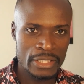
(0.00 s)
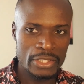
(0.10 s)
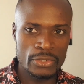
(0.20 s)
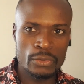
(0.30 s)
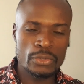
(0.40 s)

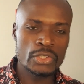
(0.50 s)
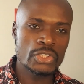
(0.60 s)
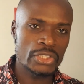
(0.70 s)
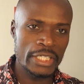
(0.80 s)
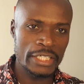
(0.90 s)
You could
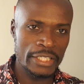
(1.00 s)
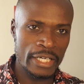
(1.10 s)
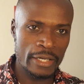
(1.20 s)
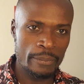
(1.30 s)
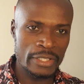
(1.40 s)
train,
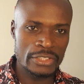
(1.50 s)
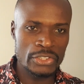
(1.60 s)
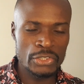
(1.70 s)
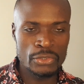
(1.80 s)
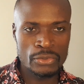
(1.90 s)
yeah, but
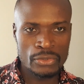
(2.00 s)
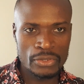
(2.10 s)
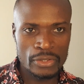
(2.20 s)
new